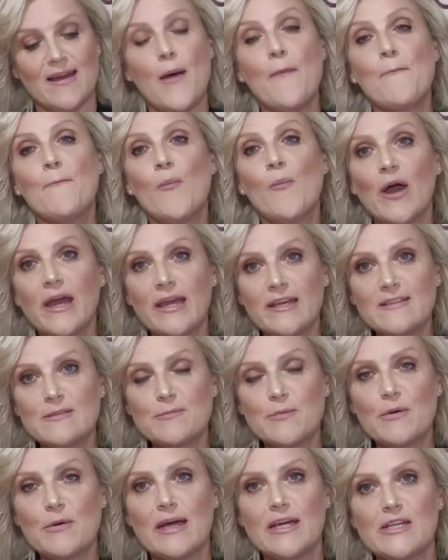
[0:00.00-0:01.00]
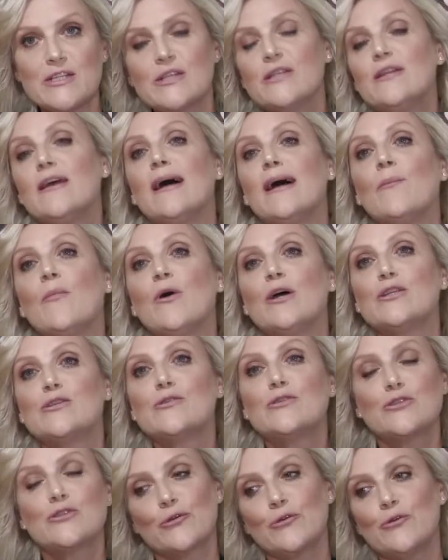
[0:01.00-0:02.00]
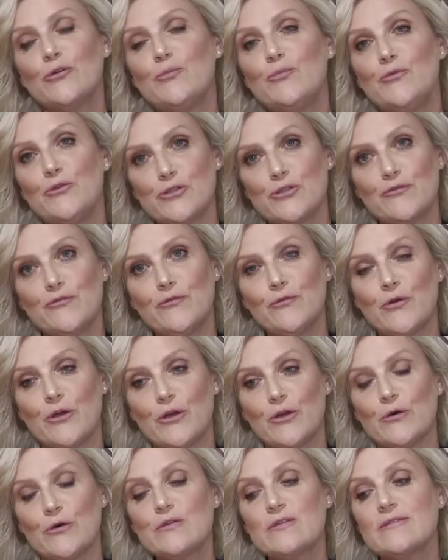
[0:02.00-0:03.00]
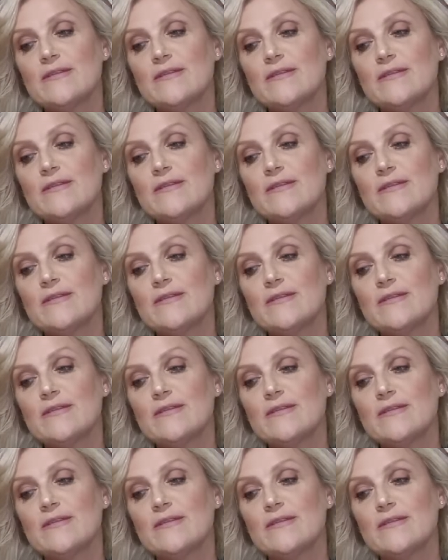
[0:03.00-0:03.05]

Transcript: My inspiration are my 2 beautiful girls.